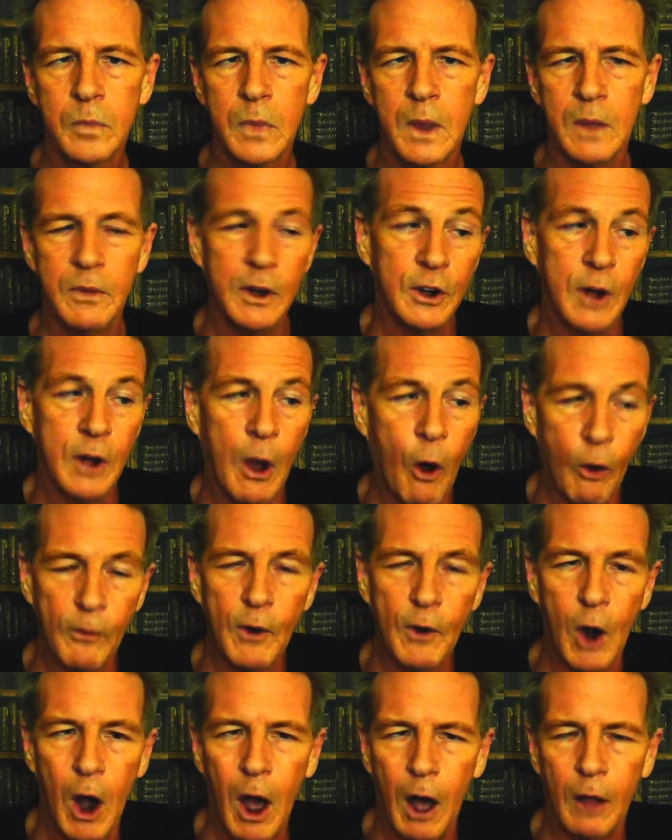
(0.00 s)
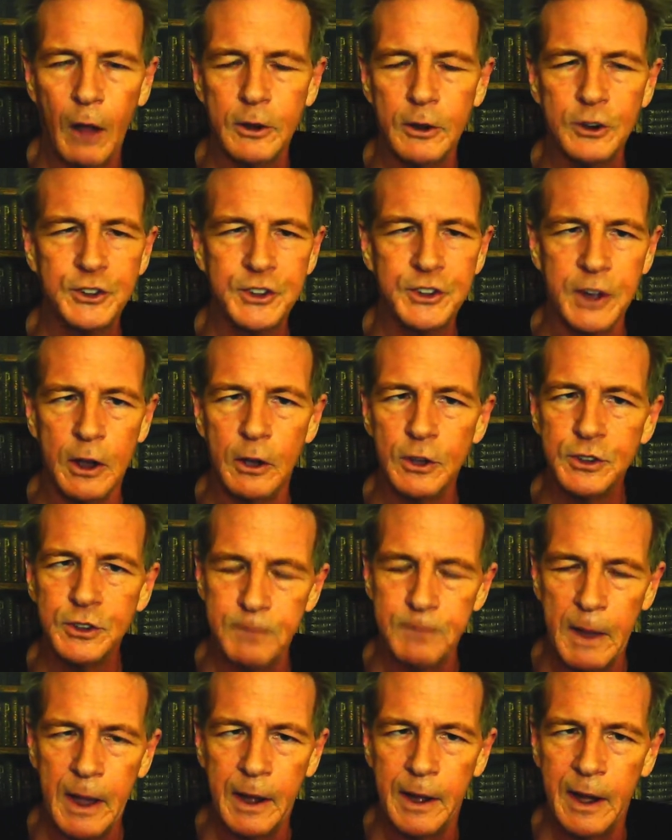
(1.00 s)
Overall, they're still
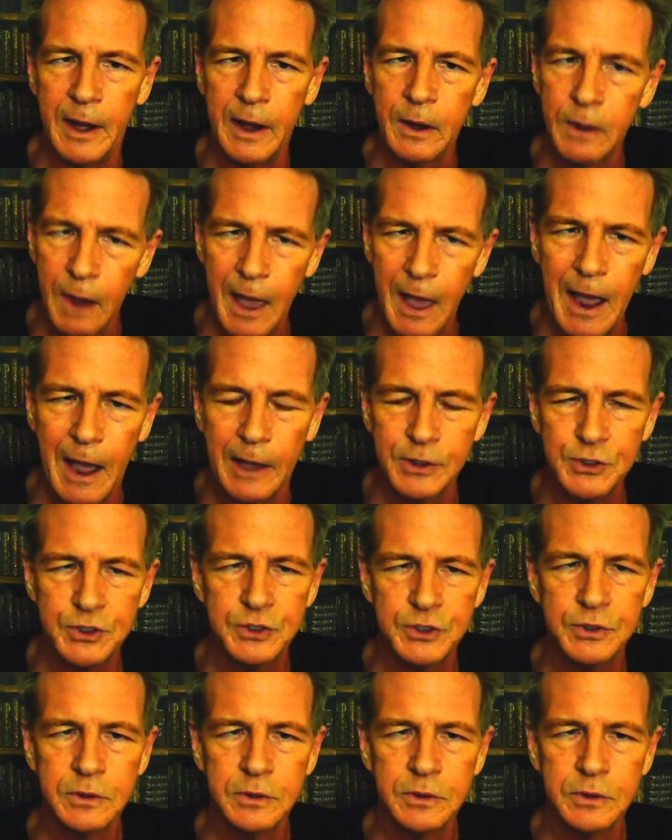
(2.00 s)
spending less.